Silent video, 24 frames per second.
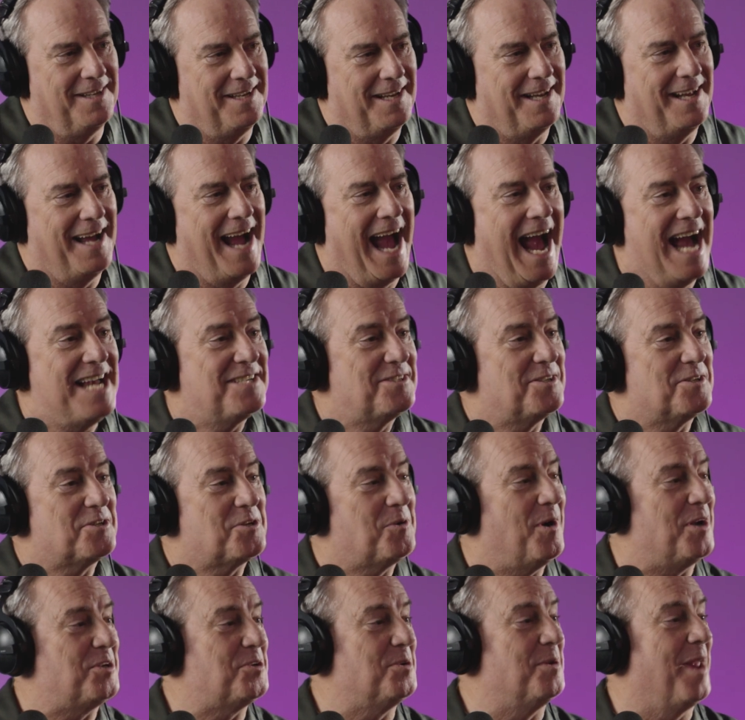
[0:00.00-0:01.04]
I ask this
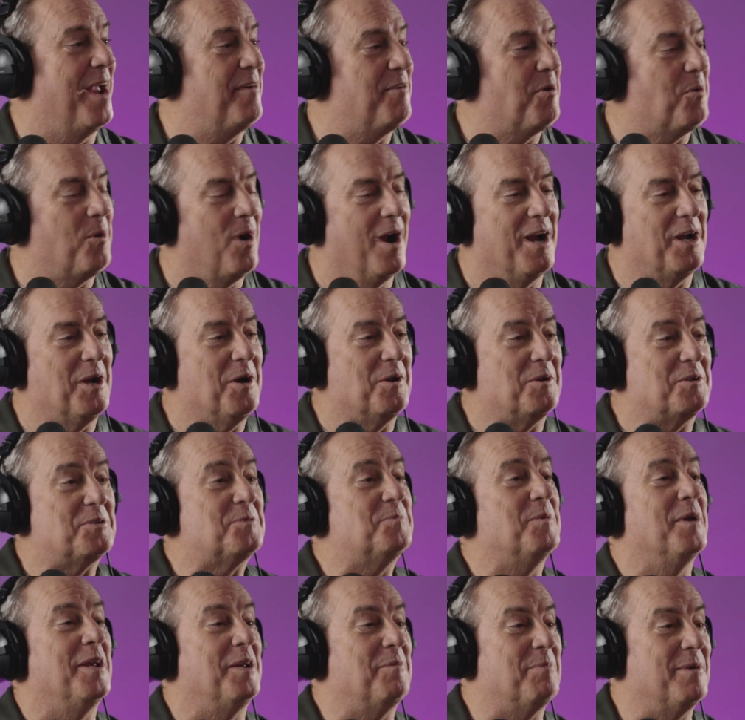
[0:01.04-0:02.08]
question everywhere I go to
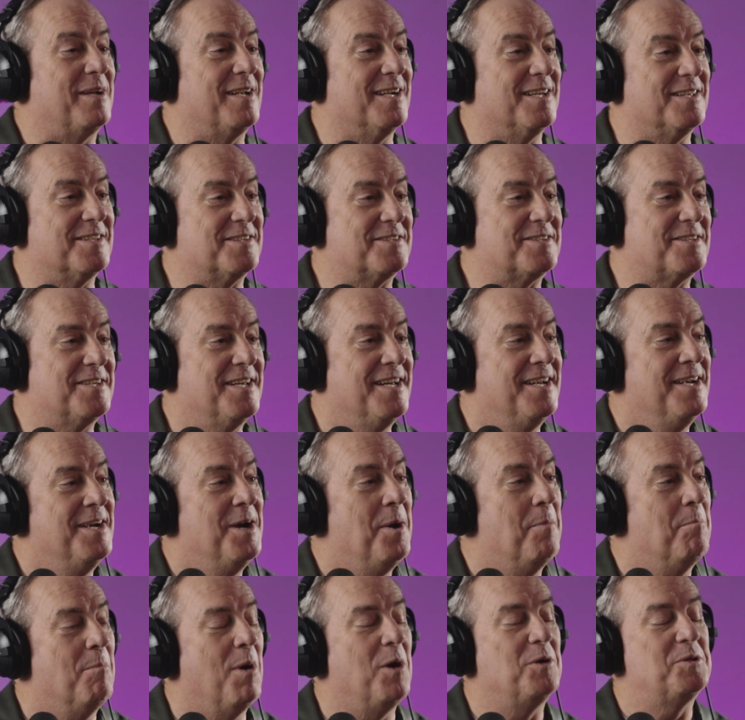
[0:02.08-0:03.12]
speak because
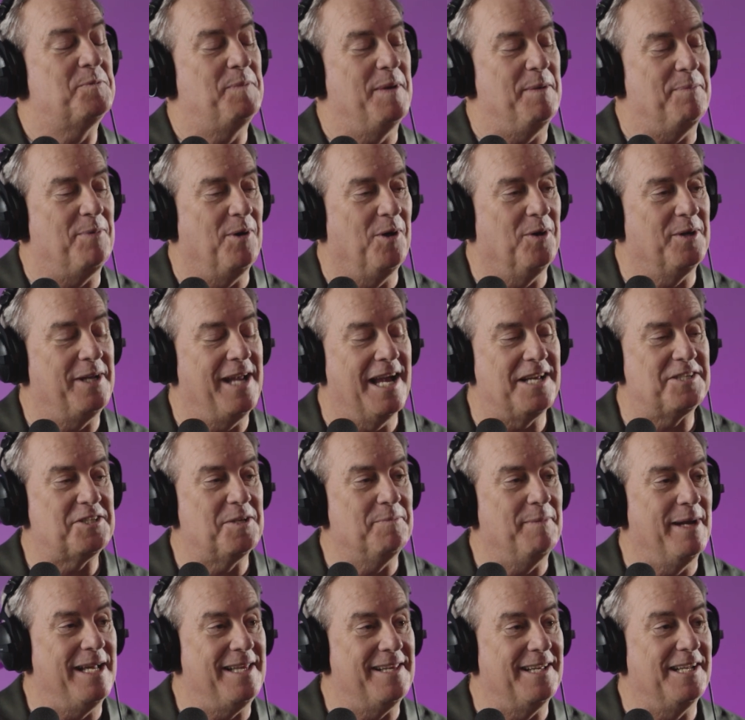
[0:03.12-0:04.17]
most people
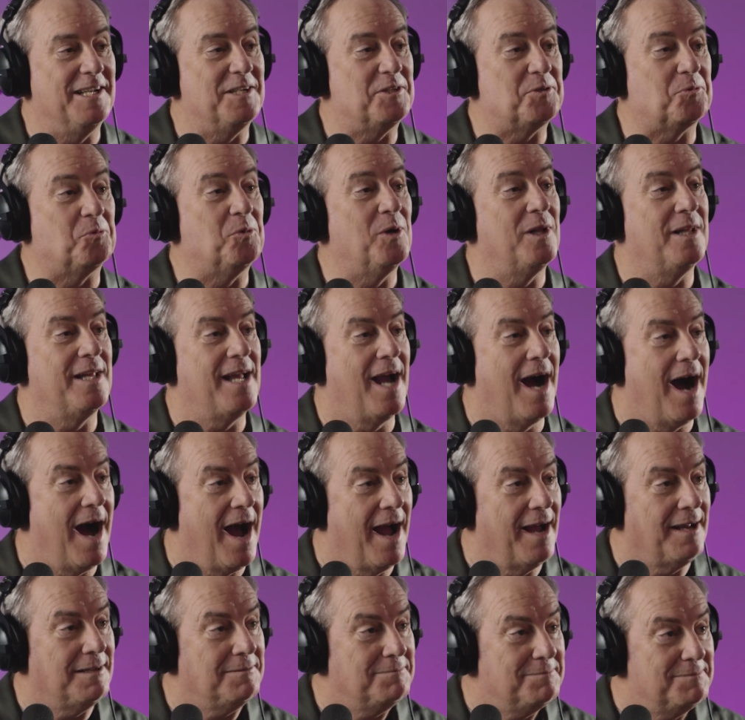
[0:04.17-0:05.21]
guesstimate that it's really high.
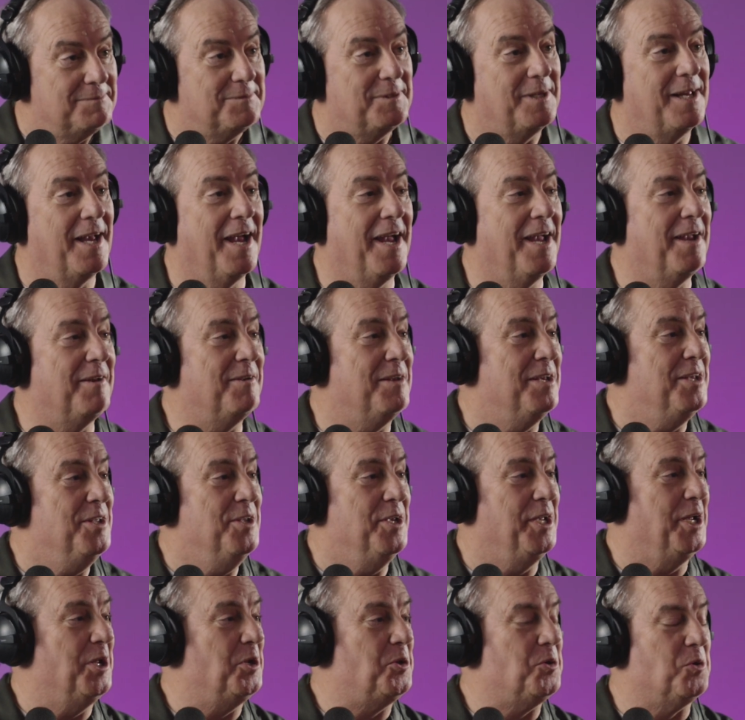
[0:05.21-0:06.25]
Okay. You
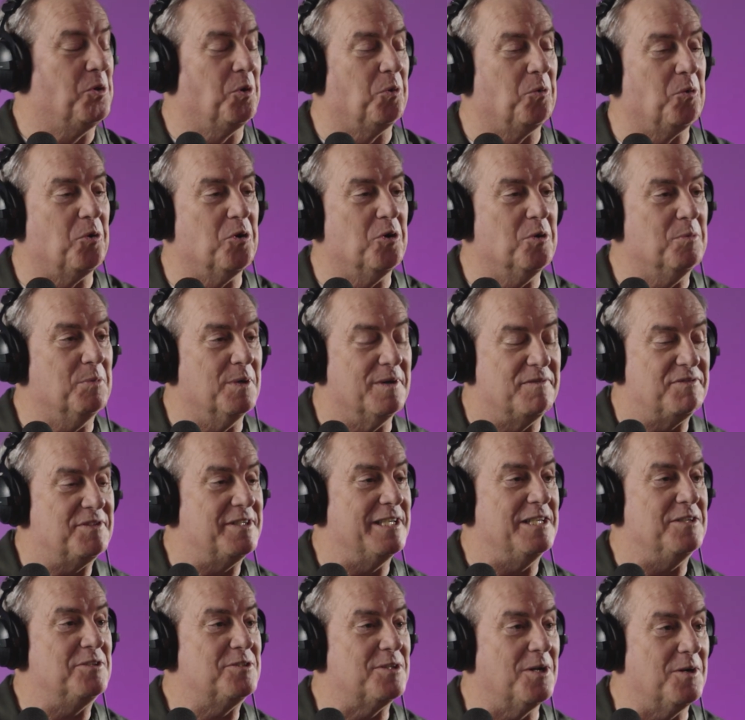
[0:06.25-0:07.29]
get into a room of
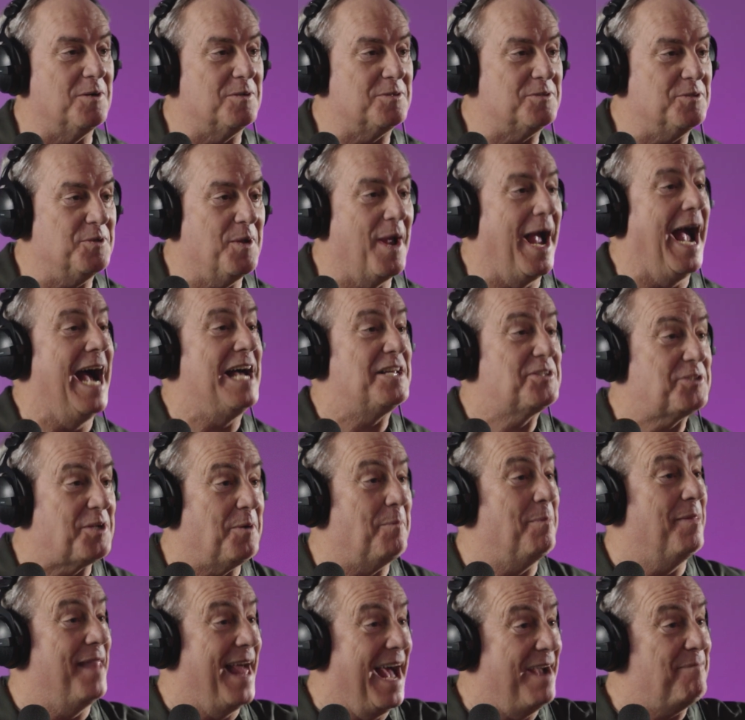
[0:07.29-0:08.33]
CISOs and you ask
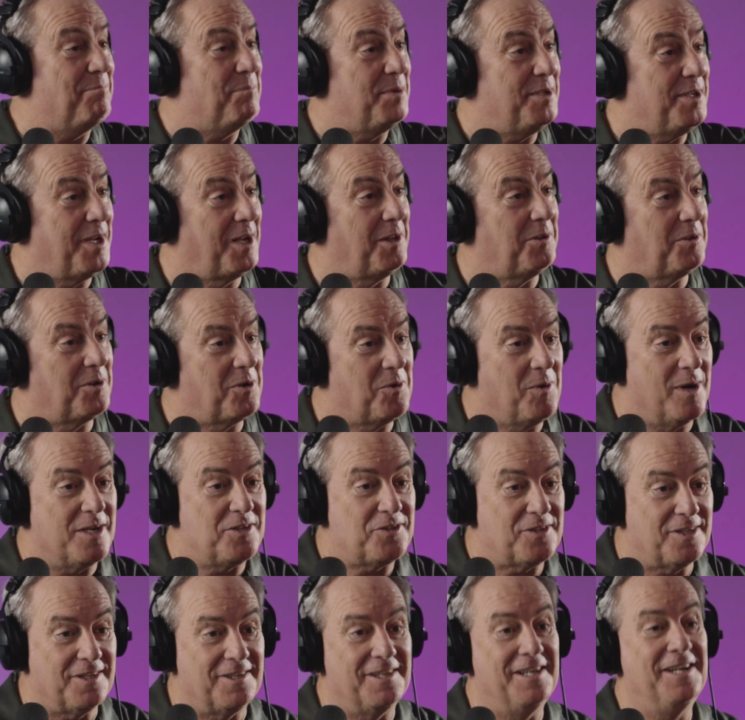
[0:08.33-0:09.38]
them that particular
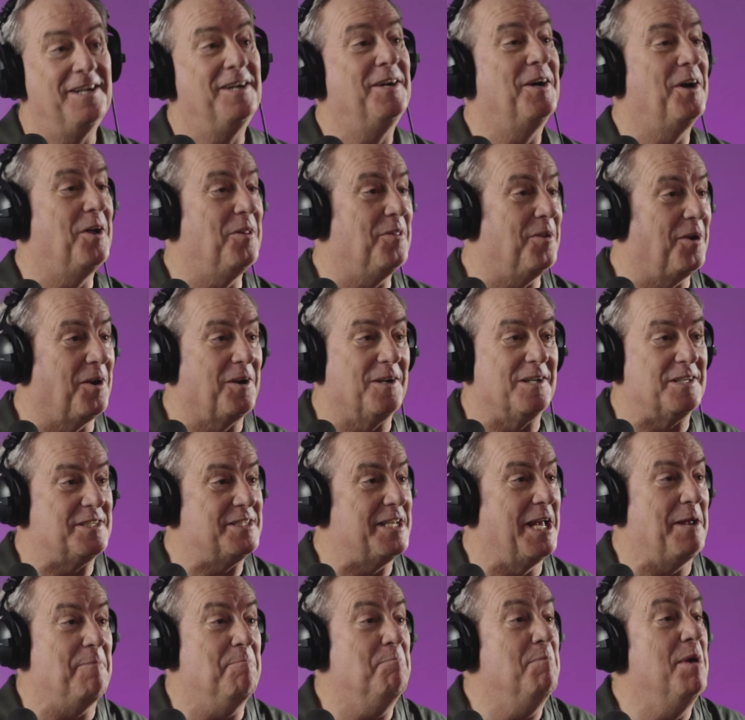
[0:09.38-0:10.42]
question, they're going to
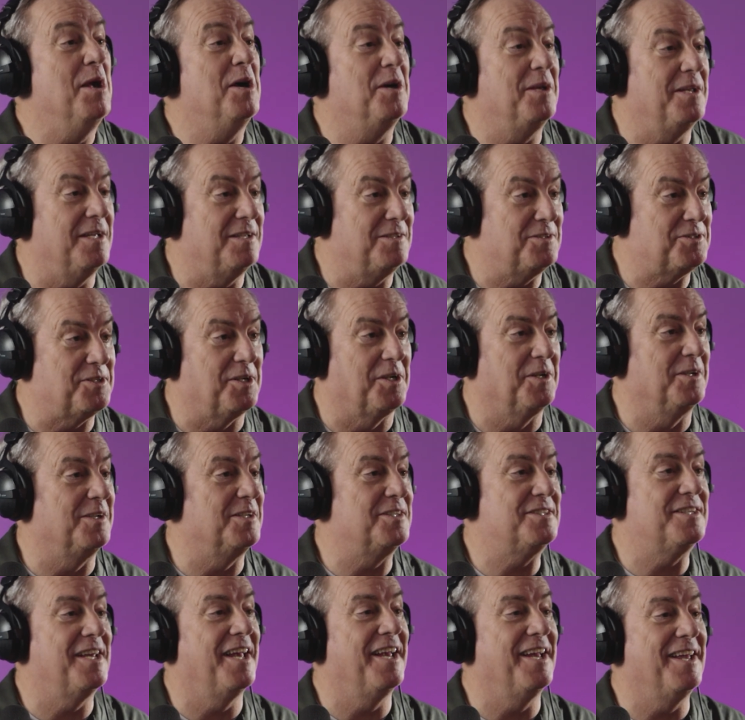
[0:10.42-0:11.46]
say millions. They're going to
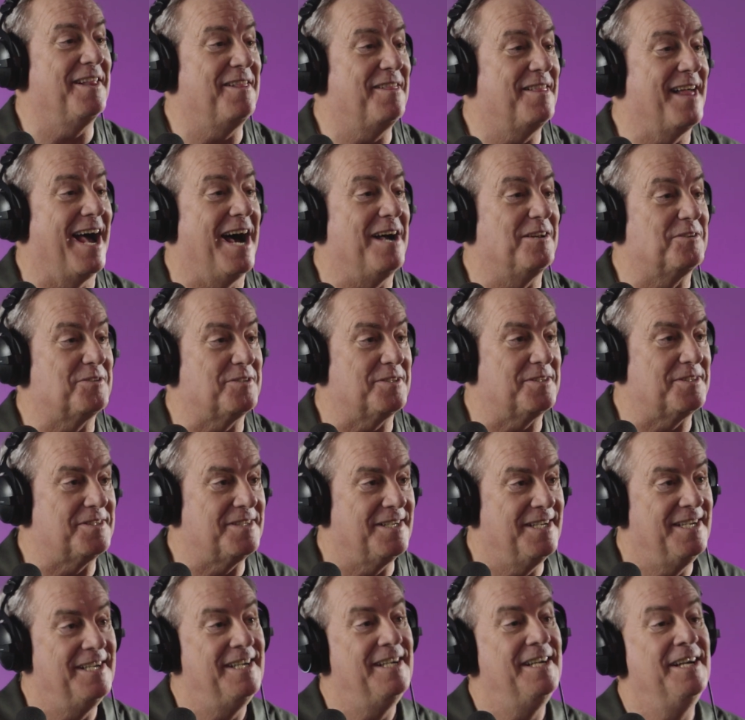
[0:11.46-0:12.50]
say thousands.
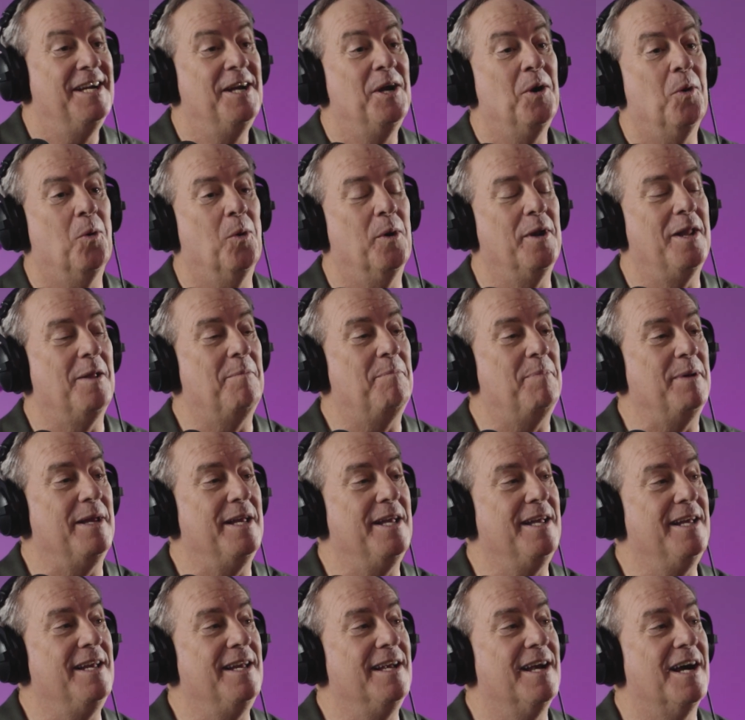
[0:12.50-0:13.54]
Would it
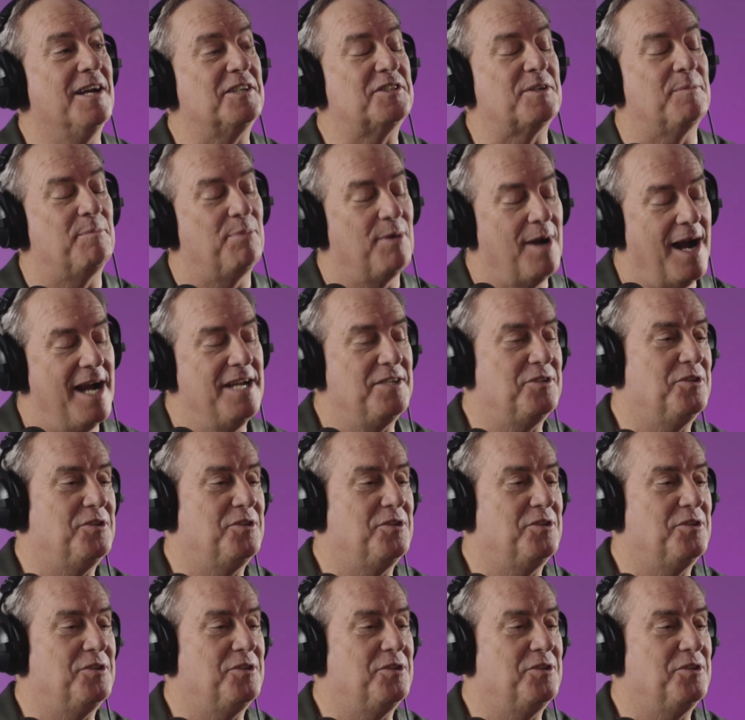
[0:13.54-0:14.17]
be a surprise